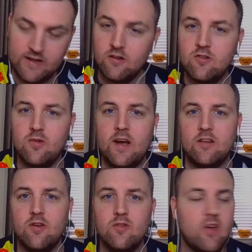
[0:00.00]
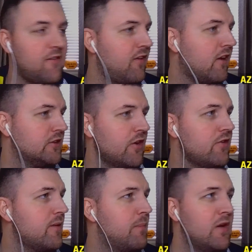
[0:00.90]
good, 2 out of 2 so far. Showed
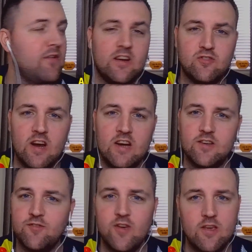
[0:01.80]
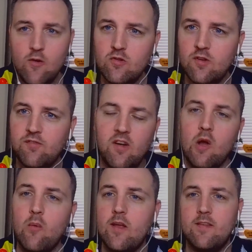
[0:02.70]
you the perfect strategies for you to
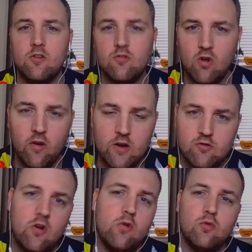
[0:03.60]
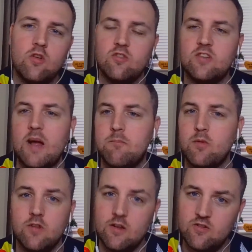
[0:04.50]
follow in this Tyre Trials stat
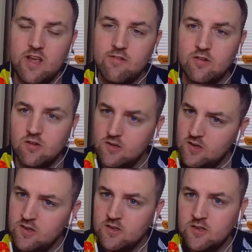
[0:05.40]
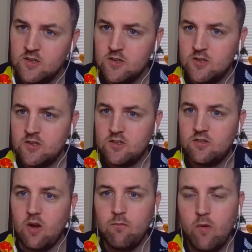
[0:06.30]
boosted series.
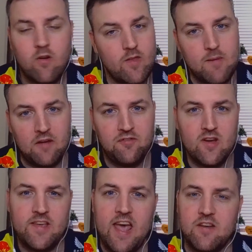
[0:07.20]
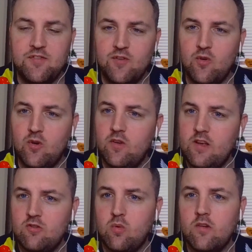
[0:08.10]
So we're on the back foot again for
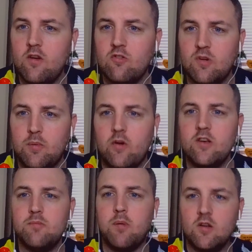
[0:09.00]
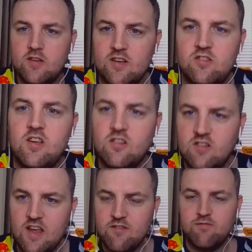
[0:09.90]
this one, no surprise. Bottas
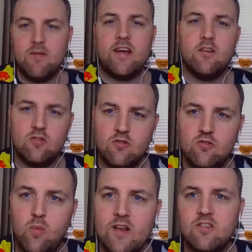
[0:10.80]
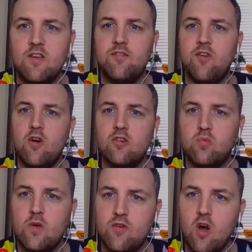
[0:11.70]
16th, Magnussen 21st.
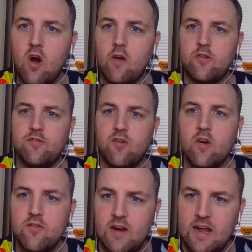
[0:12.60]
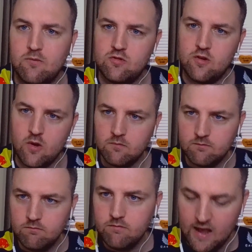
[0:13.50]
We've got 5 laps to do,
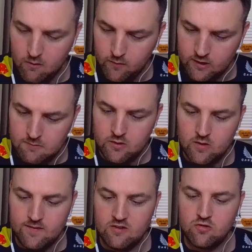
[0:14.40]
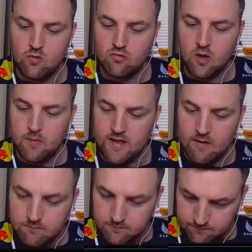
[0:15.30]
and we're going to be doing this 2-stop
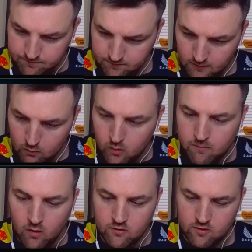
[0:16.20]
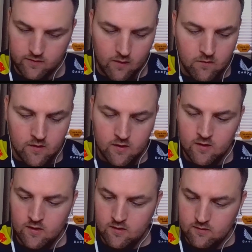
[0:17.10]
again. What we might do, though,
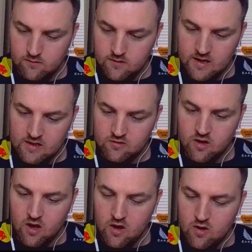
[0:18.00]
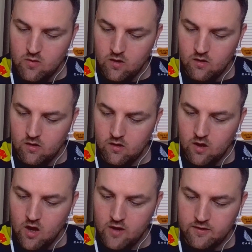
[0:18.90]
is go
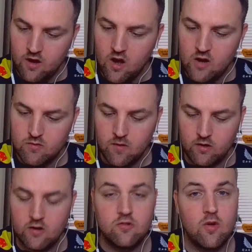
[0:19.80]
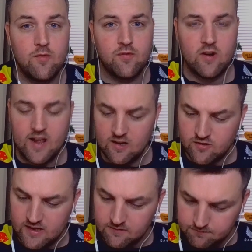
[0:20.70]
hard and hard. We might go a 2-3,
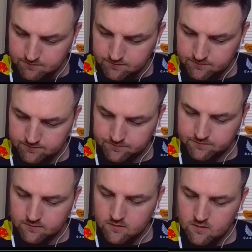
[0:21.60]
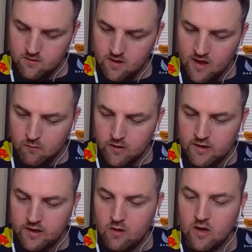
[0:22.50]
actually. And we're going to
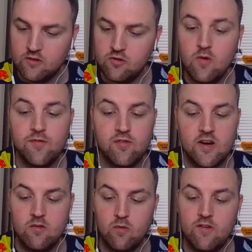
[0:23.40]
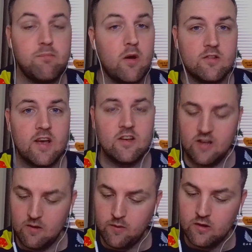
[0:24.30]
go a 2-3 with Bottas,
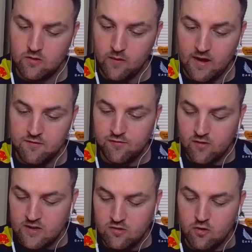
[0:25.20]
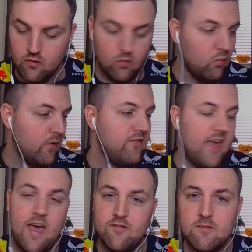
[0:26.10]
and we're going to do a 3-2 with Kevin